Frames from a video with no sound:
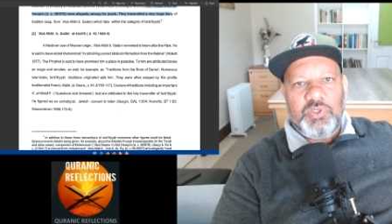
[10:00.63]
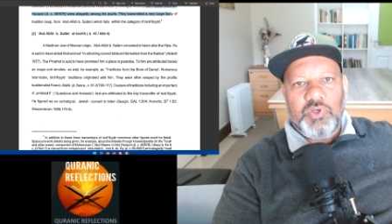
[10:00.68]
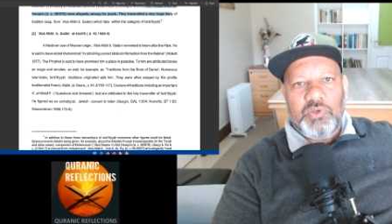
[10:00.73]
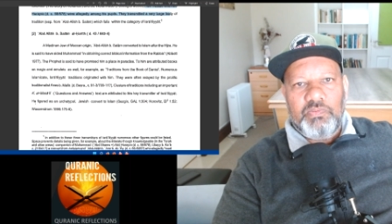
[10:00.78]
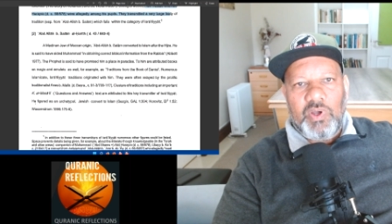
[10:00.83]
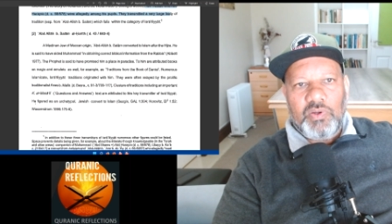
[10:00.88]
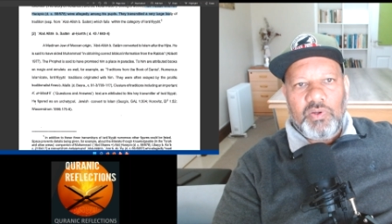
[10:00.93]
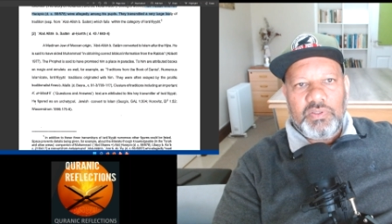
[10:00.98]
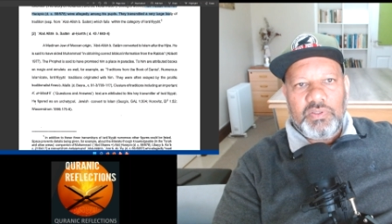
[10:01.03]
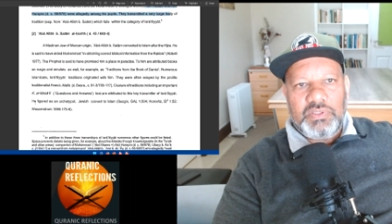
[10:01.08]
you
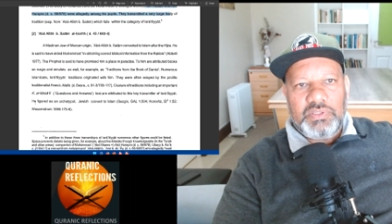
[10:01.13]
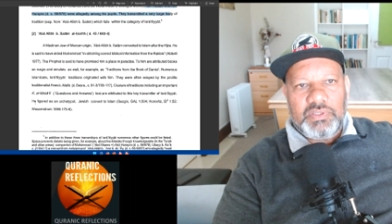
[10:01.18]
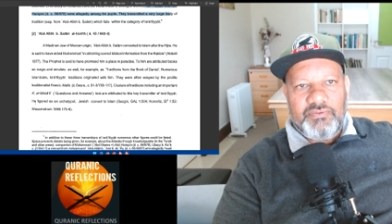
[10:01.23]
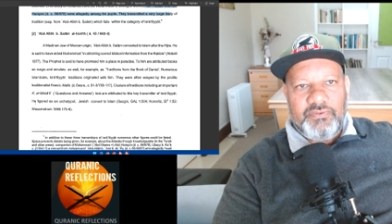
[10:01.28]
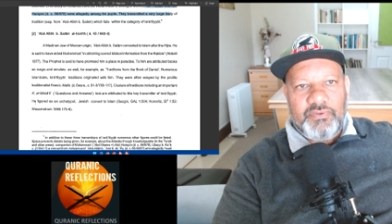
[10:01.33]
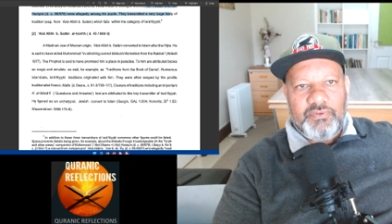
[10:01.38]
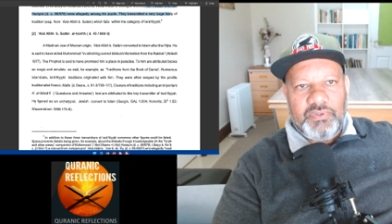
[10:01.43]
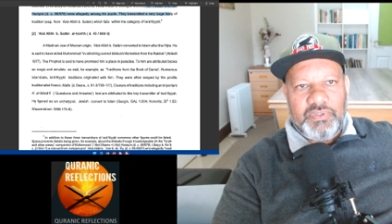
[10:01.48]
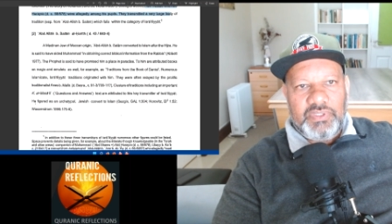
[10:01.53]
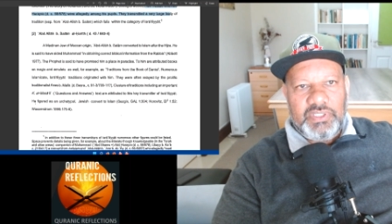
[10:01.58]
about
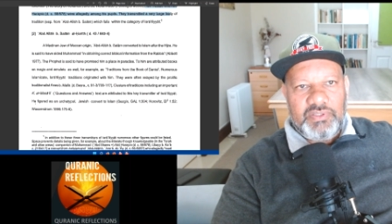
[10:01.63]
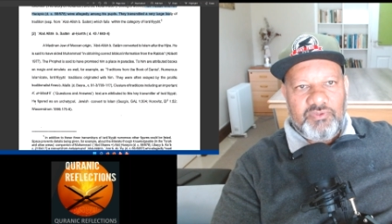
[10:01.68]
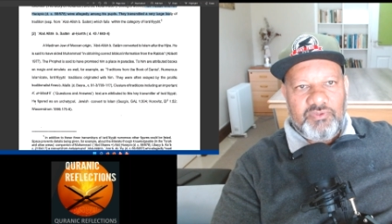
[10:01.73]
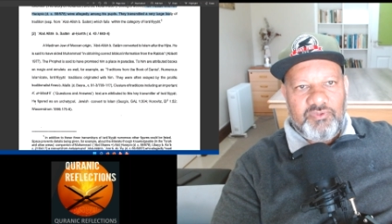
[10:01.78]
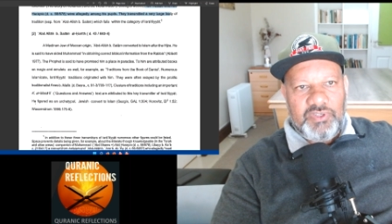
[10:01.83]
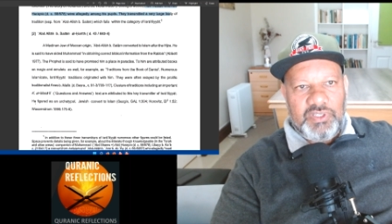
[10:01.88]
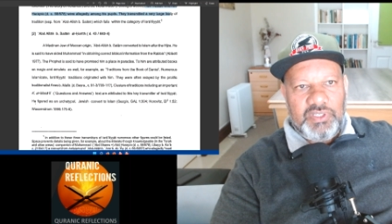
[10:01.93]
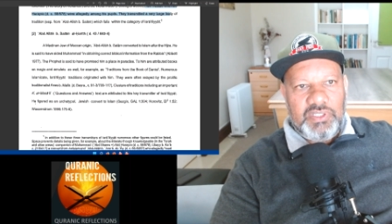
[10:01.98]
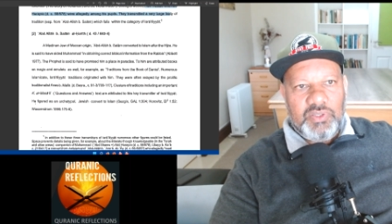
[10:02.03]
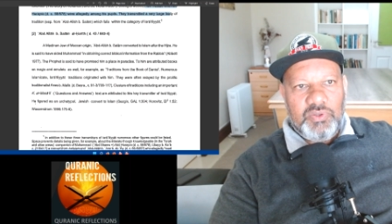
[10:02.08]
for this
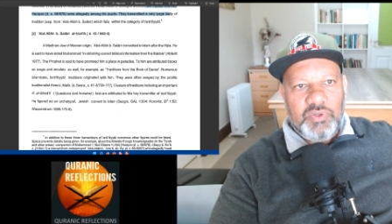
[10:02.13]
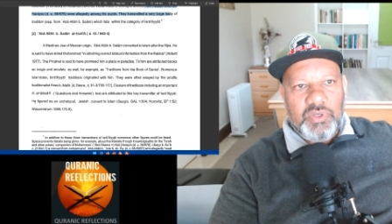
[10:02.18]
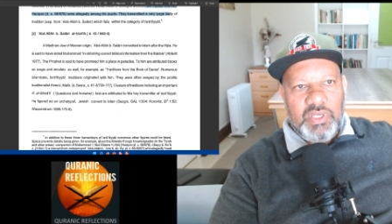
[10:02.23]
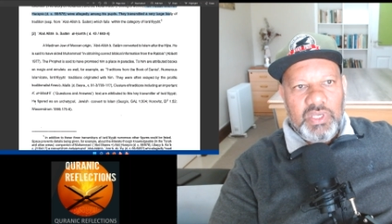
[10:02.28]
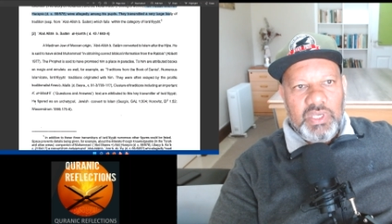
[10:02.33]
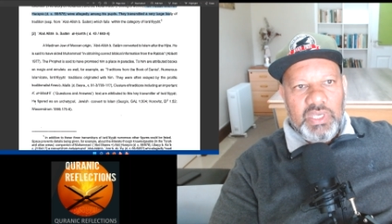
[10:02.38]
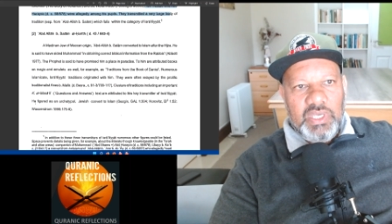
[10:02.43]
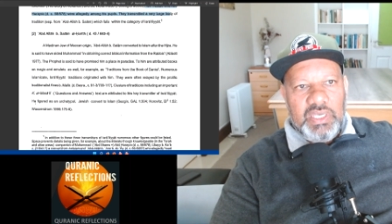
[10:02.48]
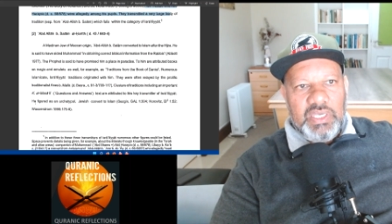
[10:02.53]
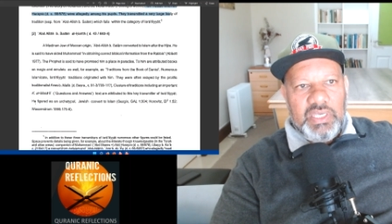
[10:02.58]
video
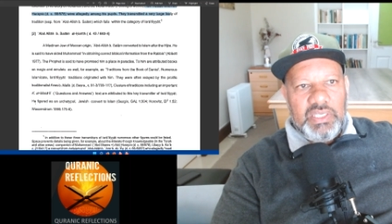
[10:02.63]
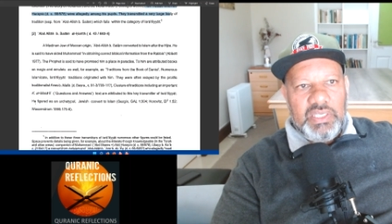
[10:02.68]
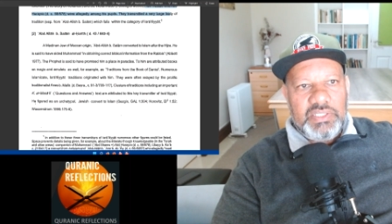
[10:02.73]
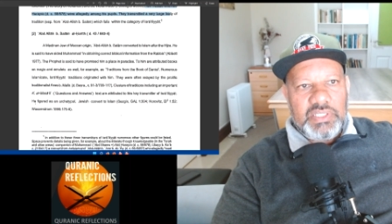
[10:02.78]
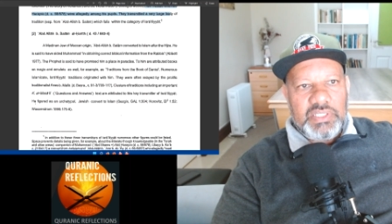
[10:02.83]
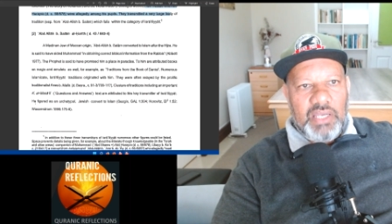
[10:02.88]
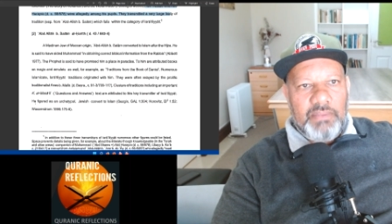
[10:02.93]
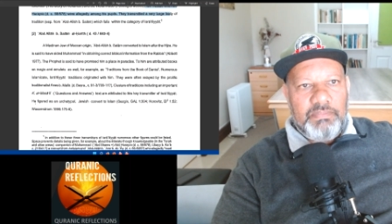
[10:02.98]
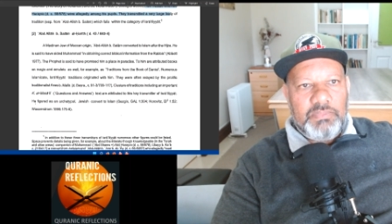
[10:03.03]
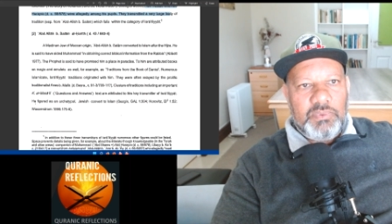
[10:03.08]
is
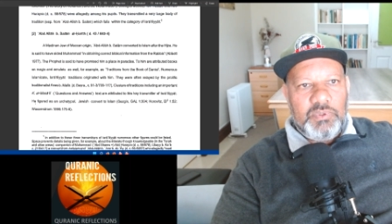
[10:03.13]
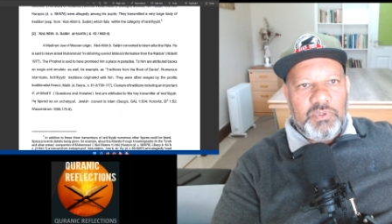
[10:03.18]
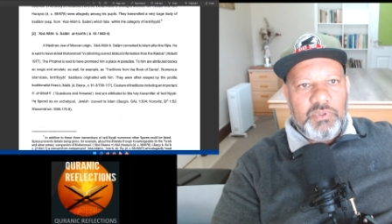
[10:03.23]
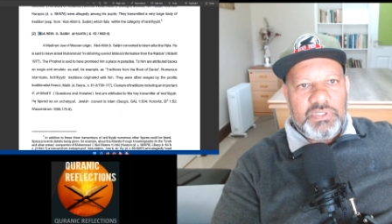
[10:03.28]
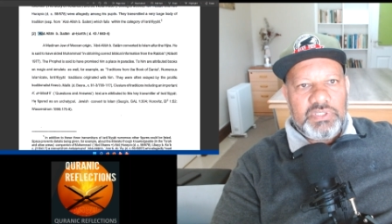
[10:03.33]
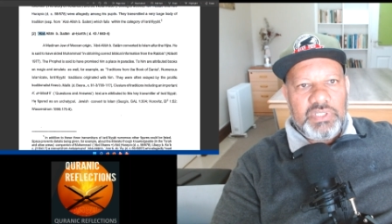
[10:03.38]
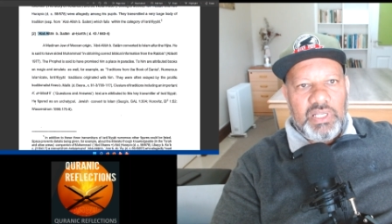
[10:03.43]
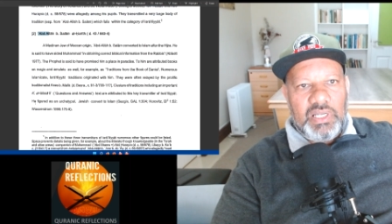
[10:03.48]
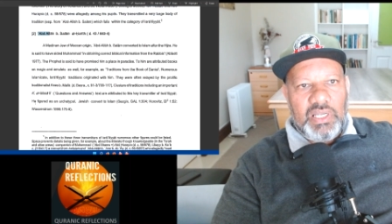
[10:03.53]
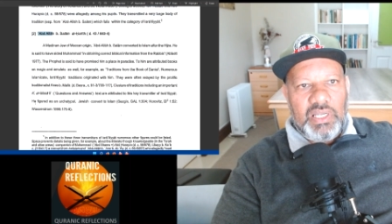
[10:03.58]

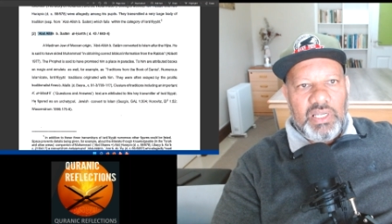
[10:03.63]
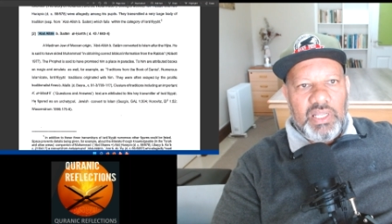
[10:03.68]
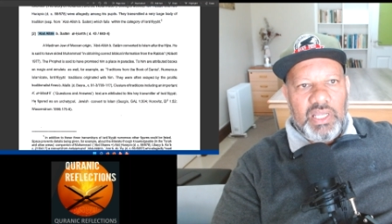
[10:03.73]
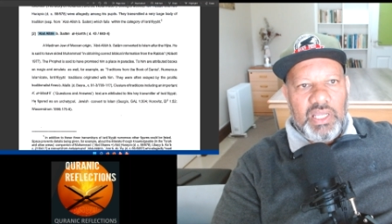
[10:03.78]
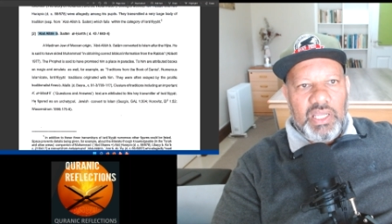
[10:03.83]
Abdus